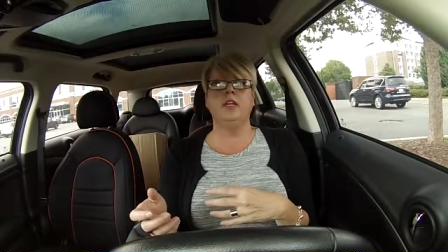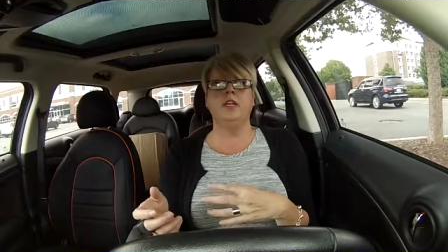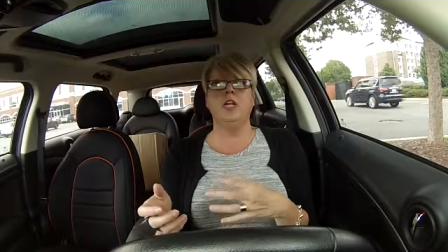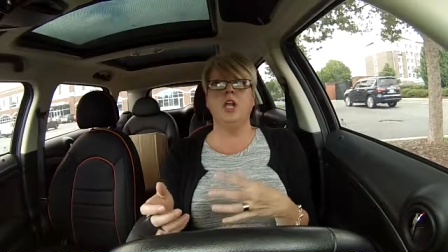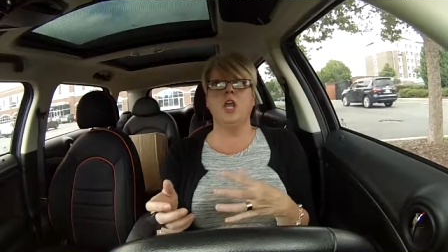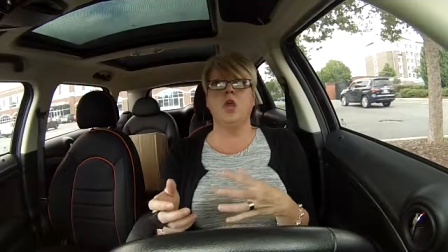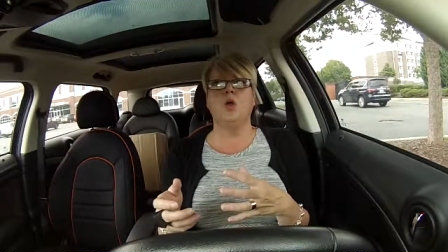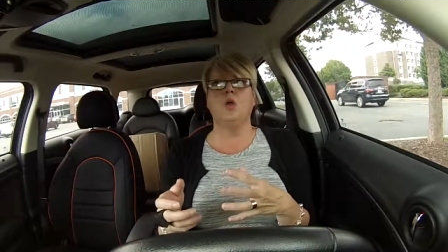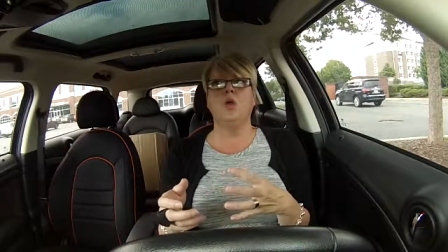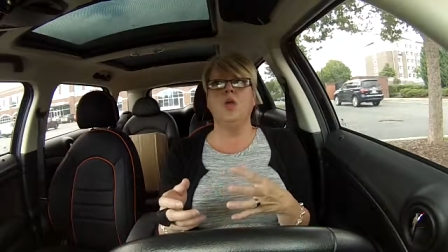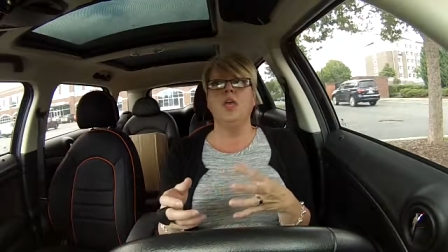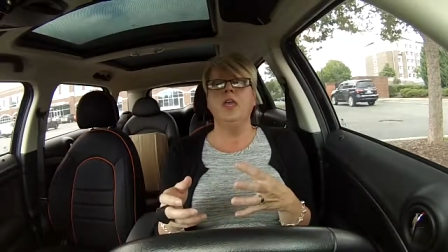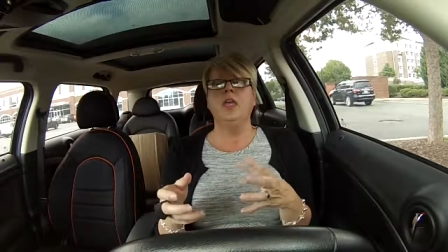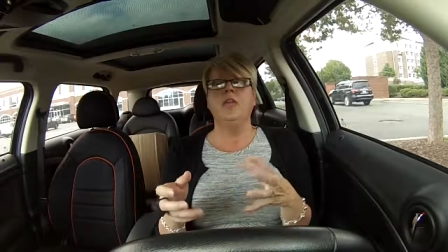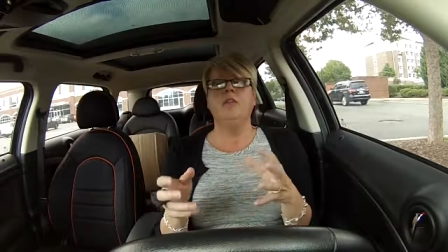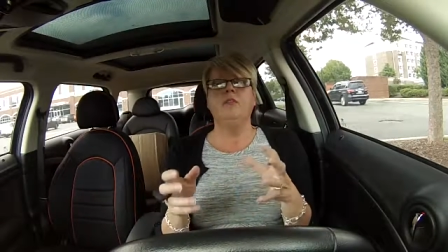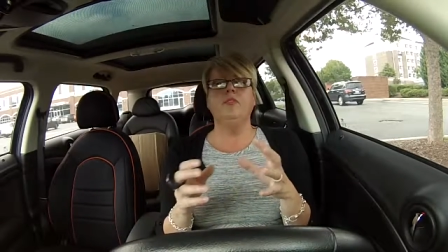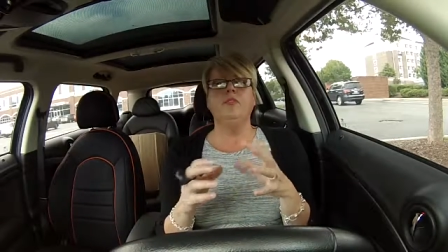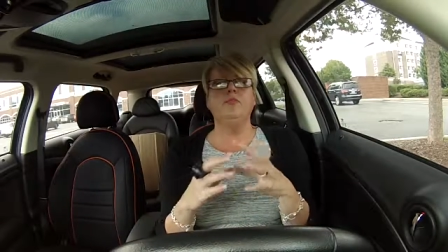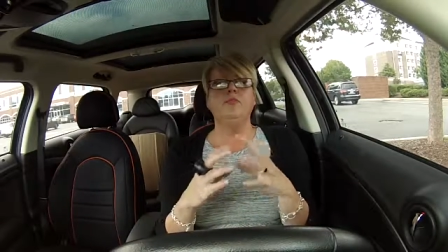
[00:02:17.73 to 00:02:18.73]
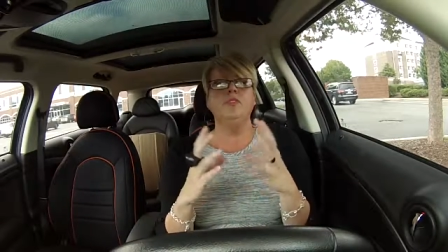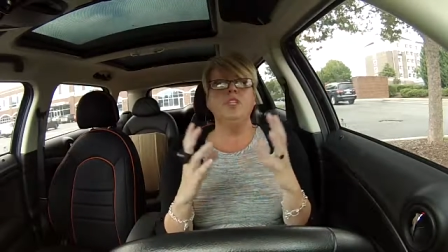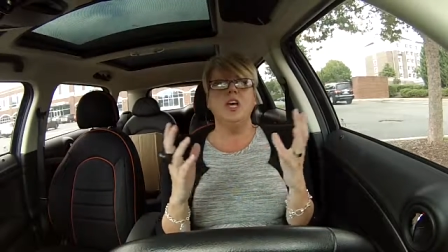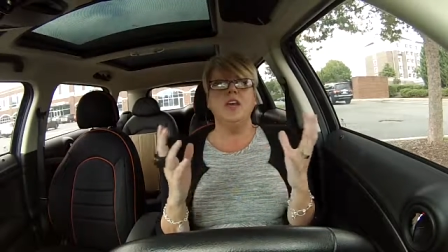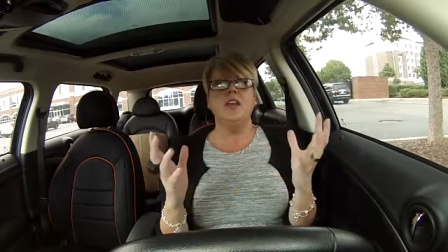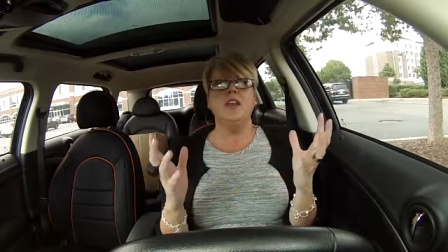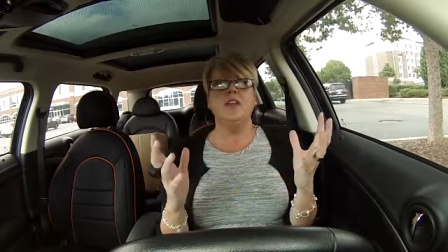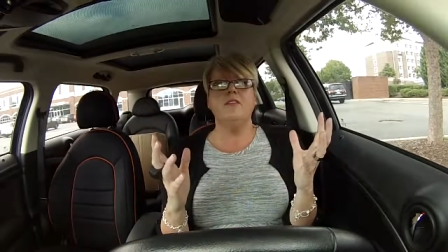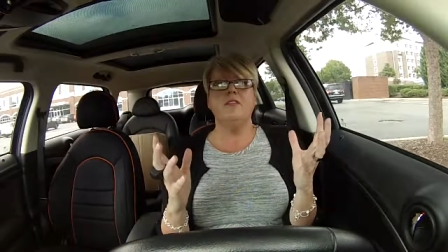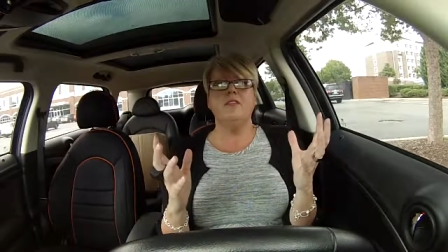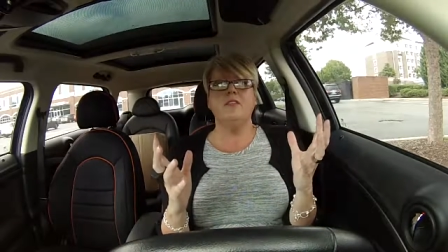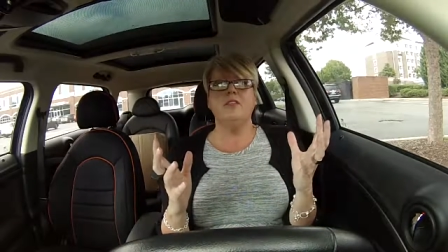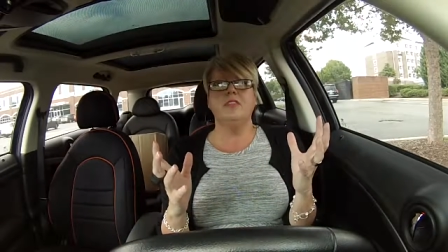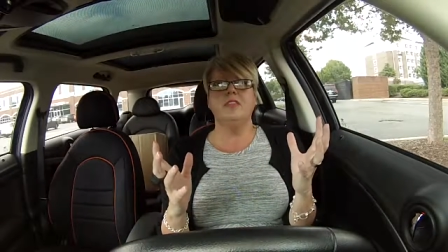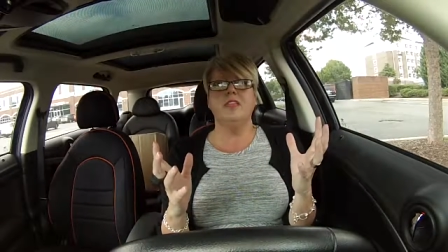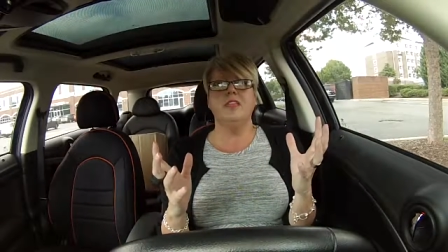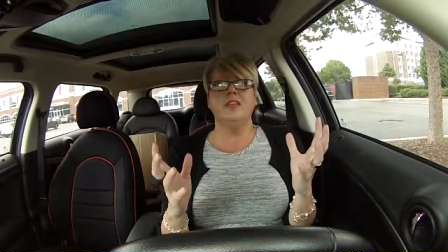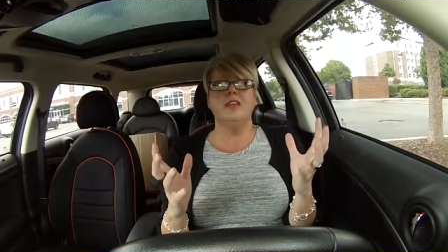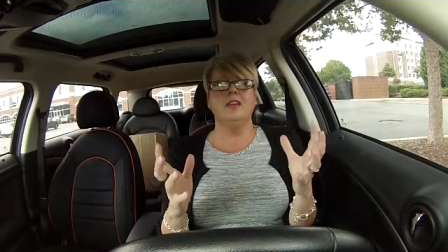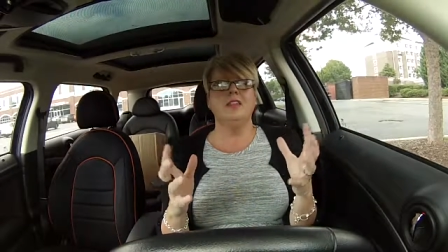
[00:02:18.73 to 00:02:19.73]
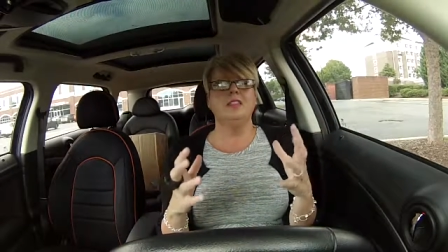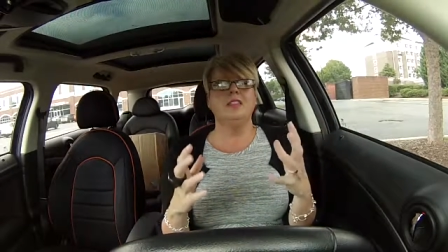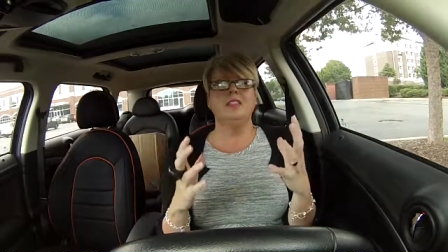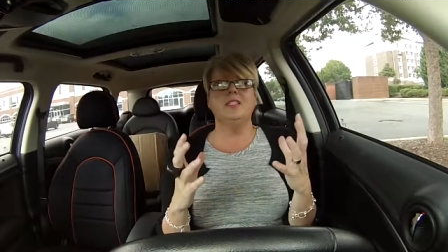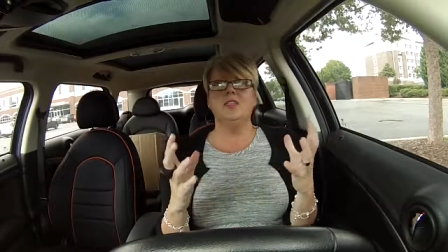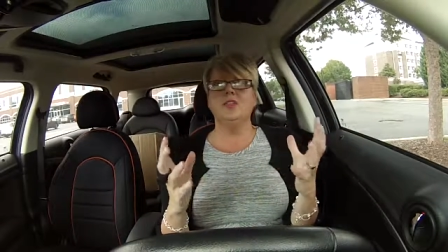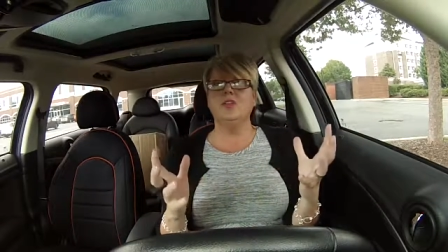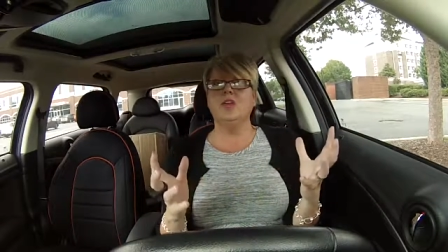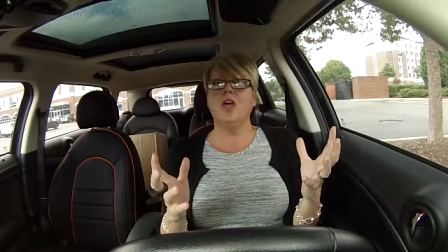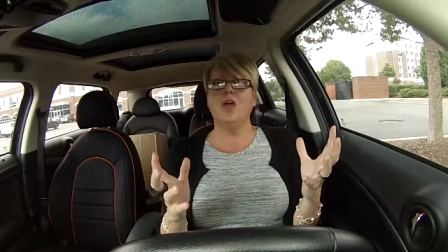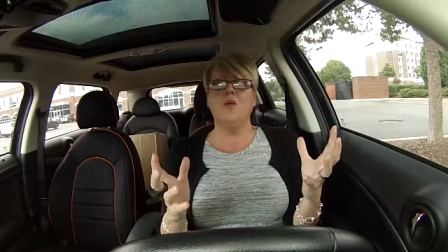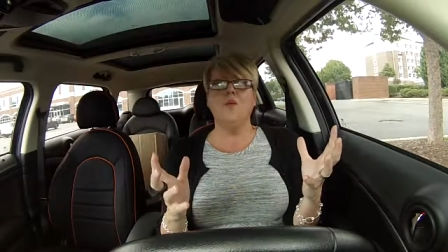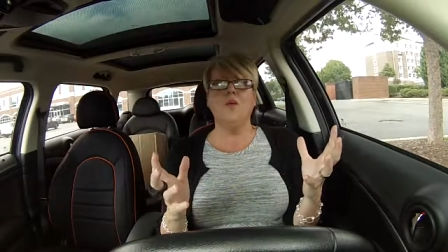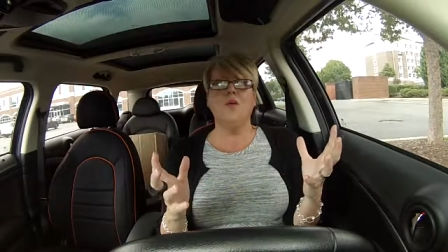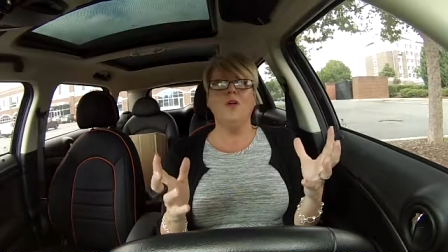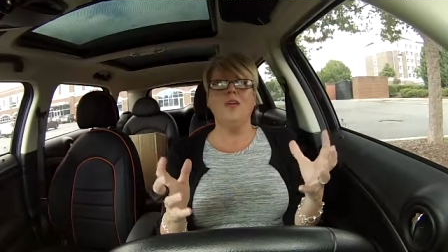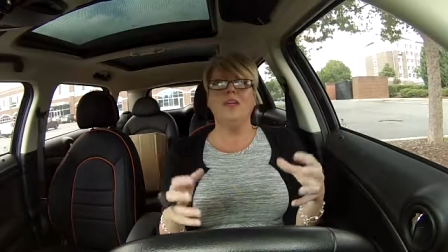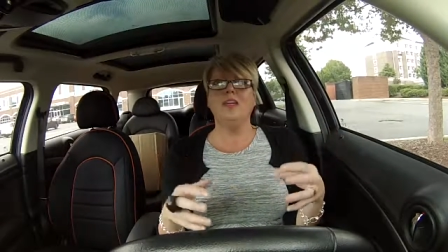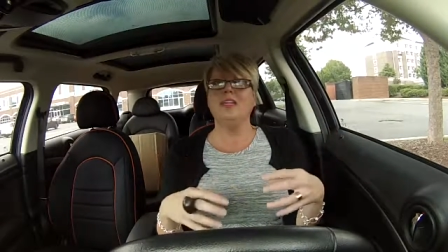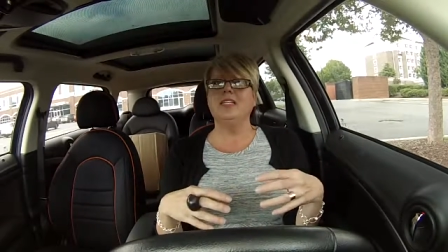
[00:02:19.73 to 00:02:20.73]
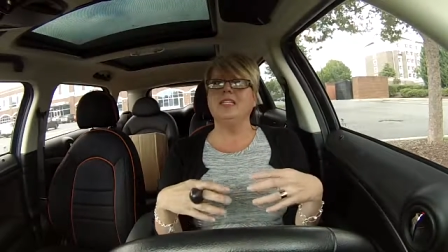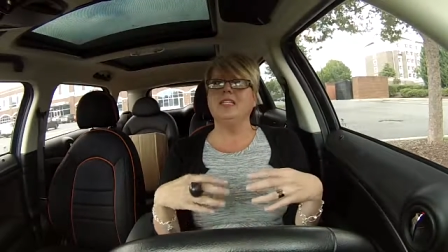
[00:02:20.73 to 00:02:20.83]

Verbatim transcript: You know, if you've done everything and it's still not working,